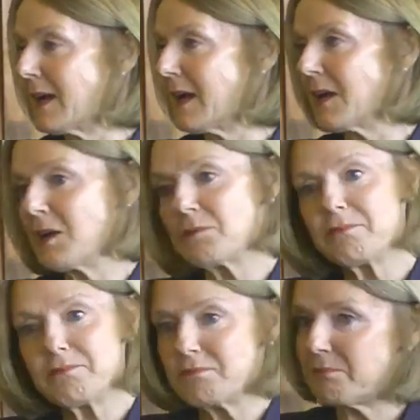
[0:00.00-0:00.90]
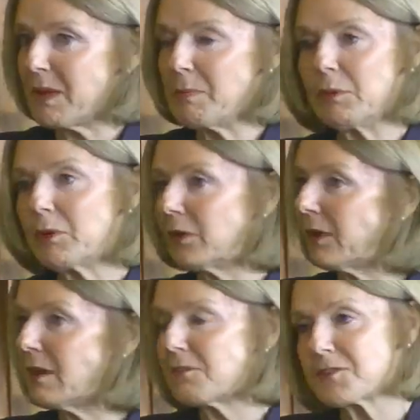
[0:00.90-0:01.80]
um, people were
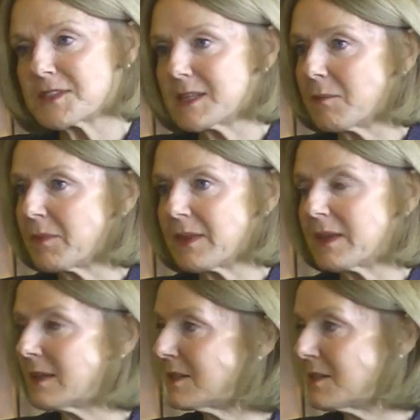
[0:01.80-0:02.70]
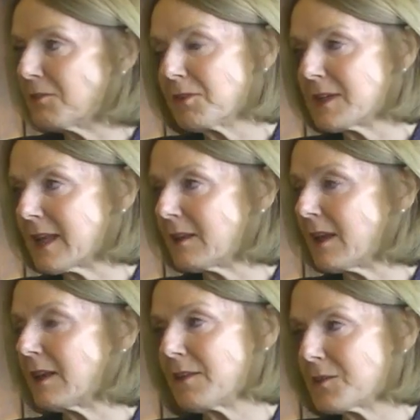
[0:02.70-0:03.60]
looking for something different, and,
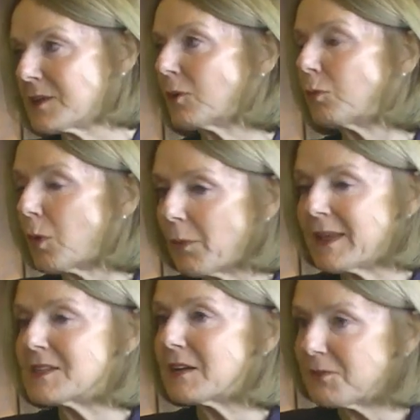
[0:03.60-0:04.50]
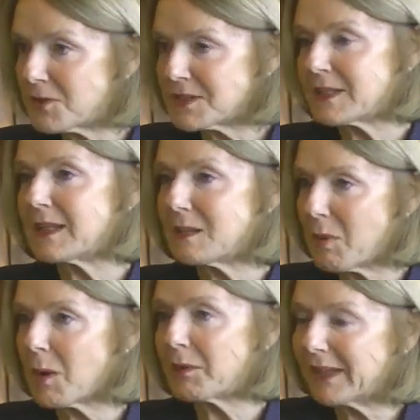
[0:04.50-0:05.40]
right. and there's a growing diversity in the
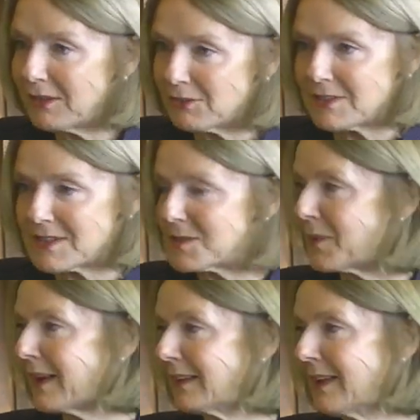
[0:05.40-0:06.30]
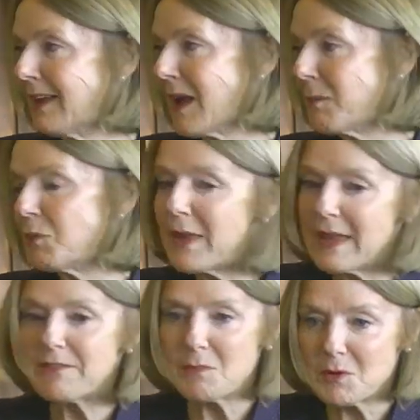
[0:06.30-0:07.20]
population as well. Right. I mean, we
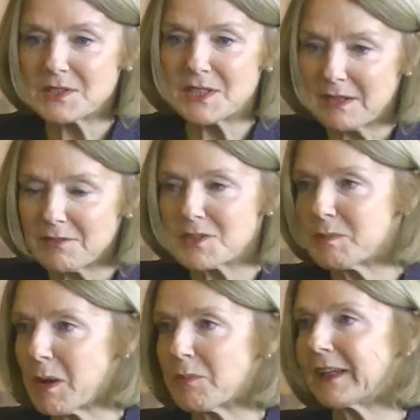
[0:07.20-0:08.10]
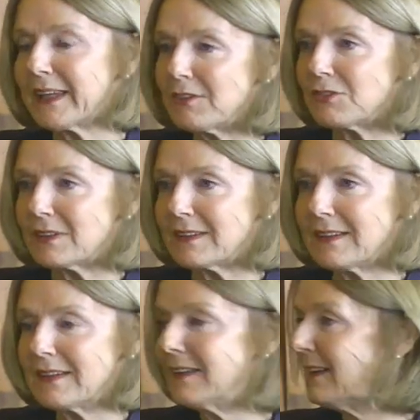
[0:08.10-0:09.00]
have the most diverse population
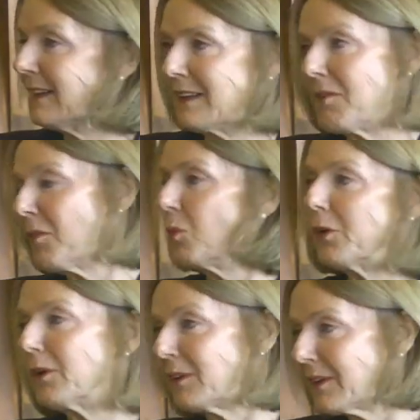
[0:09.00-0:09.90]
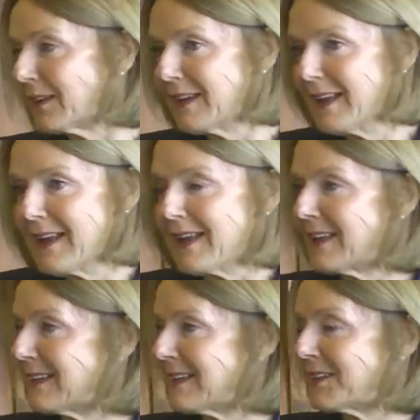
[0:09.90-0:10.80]
of the world. In the world, yeah,
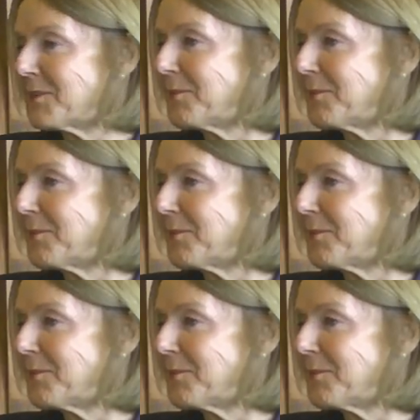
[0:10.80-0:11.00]
think, okay,